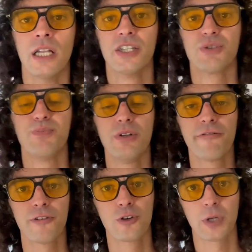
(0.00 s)
This
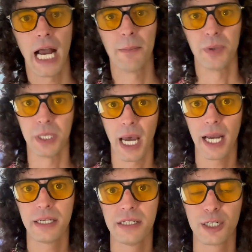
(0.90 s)
beautiful grandma,
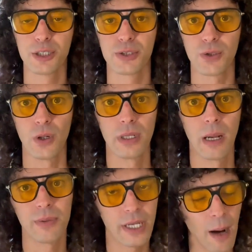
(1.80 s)
90 years old.
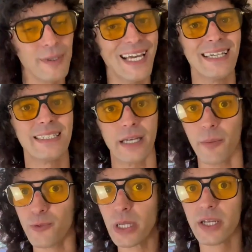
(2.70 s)
I'm, I'm guessing.
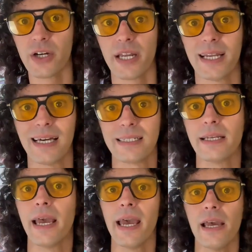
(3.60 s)
I'm really good at
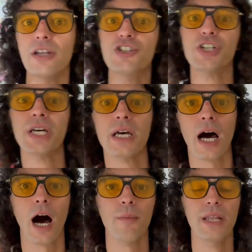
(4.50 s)
guessing age.
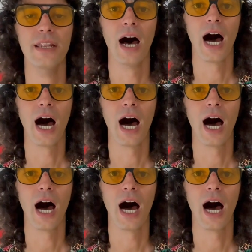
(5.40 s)
I'm an,